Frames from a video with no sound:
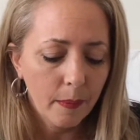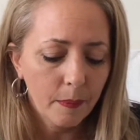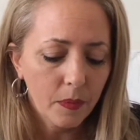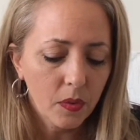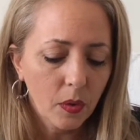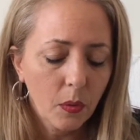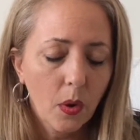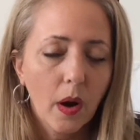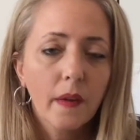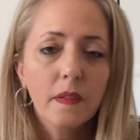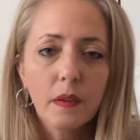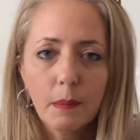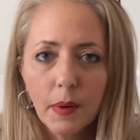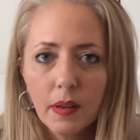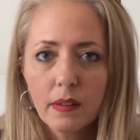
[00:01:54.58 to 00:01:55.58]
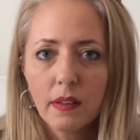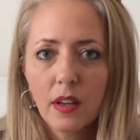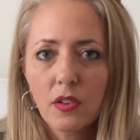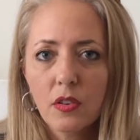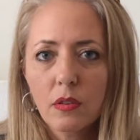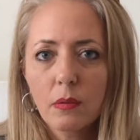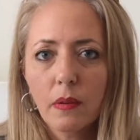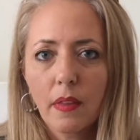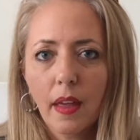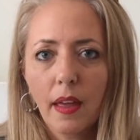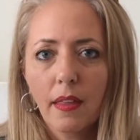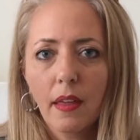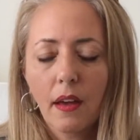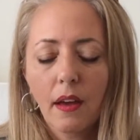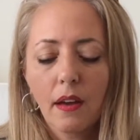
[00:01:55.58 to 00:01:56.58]
So after my sessions with
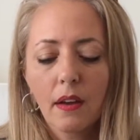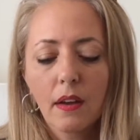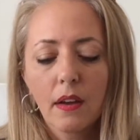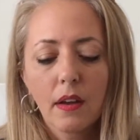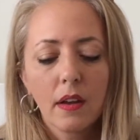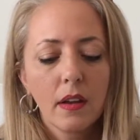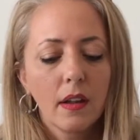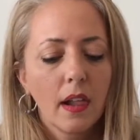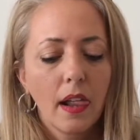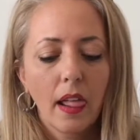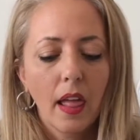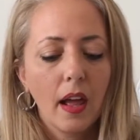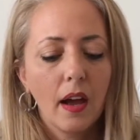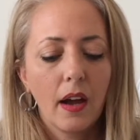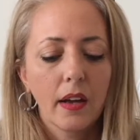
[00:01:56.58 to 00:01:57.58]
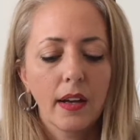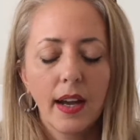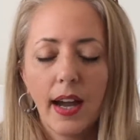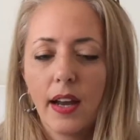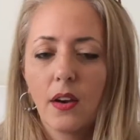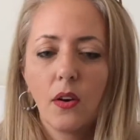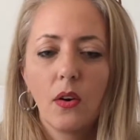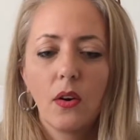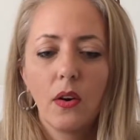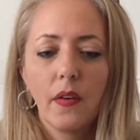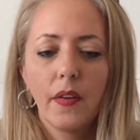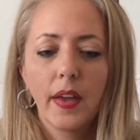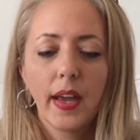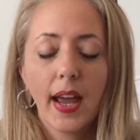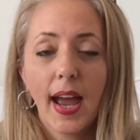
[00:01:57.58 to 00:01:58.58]
Heather, I cannot,
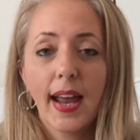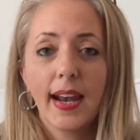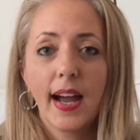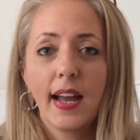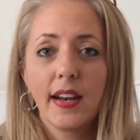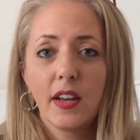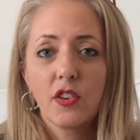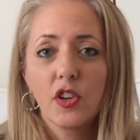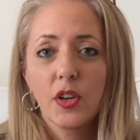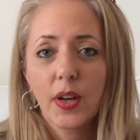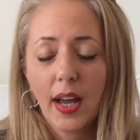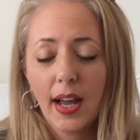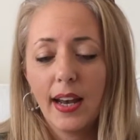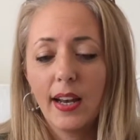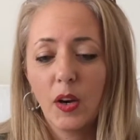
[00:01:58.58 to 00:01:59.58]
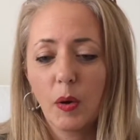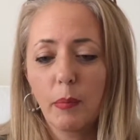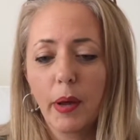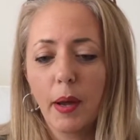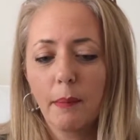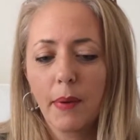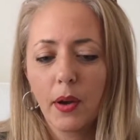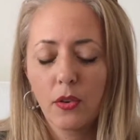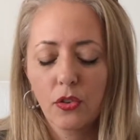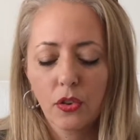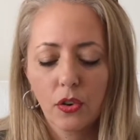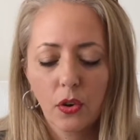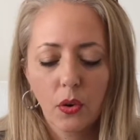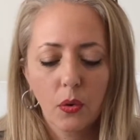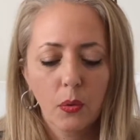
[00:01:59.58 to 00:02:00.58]
and I do get a little bit
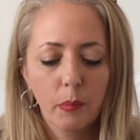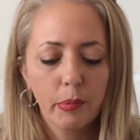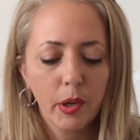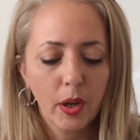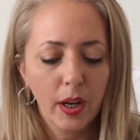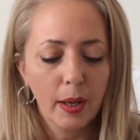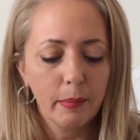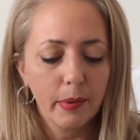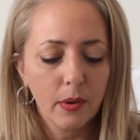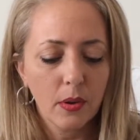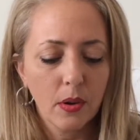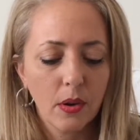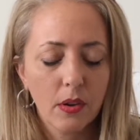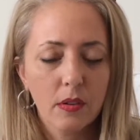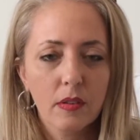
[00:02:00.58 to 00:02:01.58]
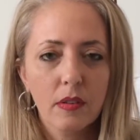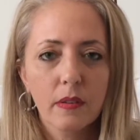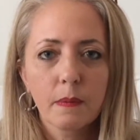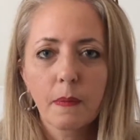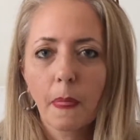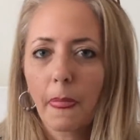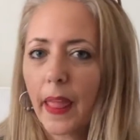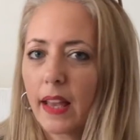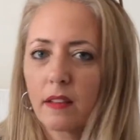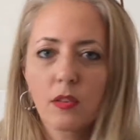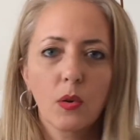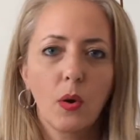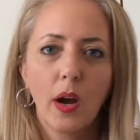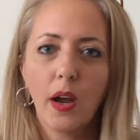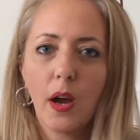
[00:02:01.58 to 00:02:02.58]
emotional purely because it's
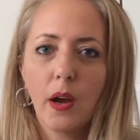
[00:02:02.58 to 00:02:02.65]
quite